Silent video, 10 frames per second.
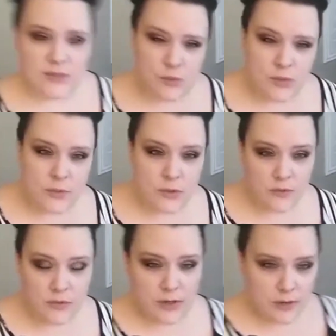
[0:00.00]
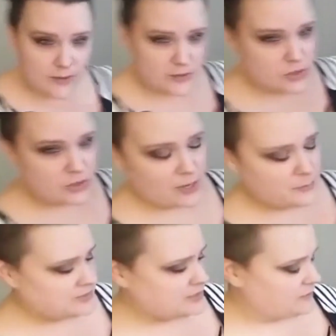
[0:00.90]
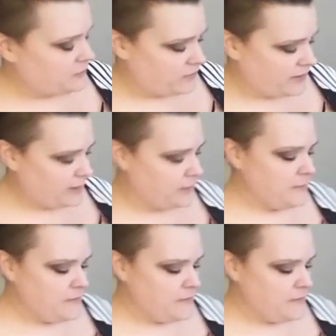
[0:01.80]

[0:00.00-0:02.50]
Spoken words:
some ribbon over here that should compensate for that.